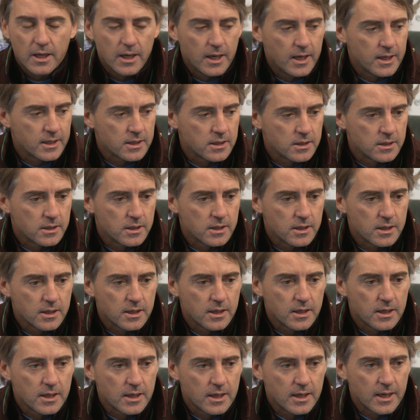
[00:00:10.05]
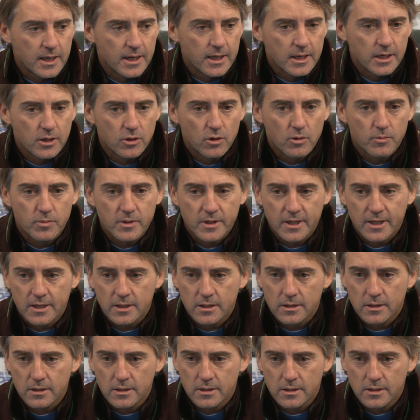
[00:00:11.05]
and uh, I hope
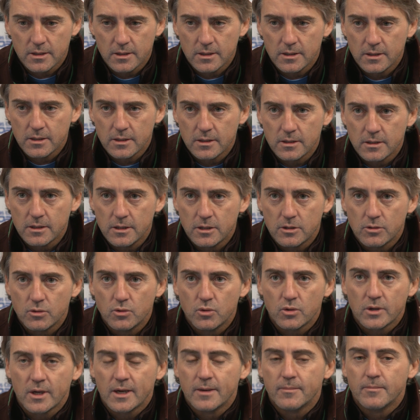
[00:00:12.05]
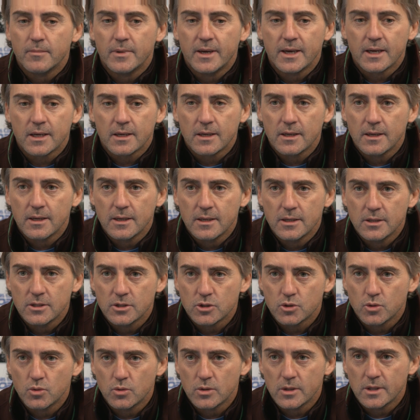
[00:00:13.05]
that uh, Tito you come back uh,
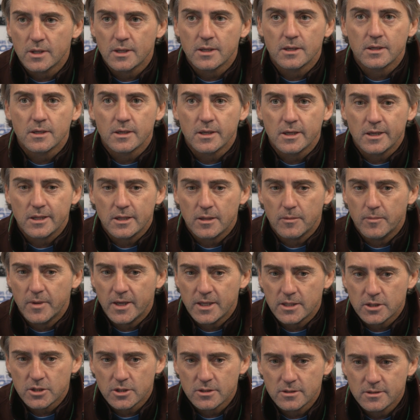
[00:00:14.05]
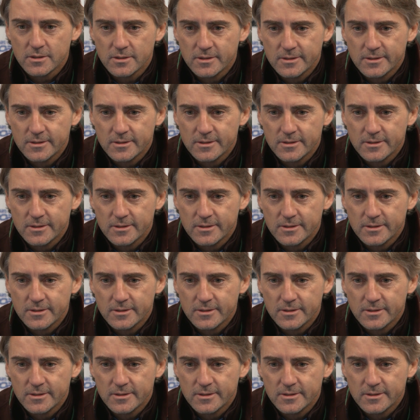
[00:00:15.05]
soon uh, in the bench.